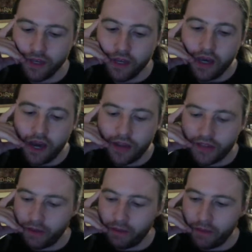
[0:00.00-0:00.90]
I
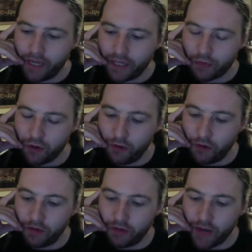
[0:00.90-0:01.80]
think my biggest
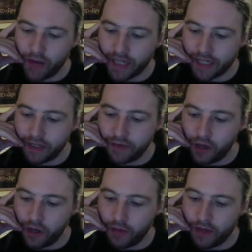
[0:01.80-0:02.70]
problem with my edit of The
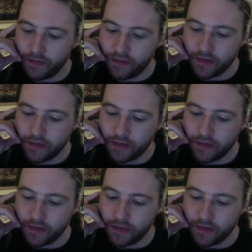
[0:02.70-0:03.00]
Hobbit,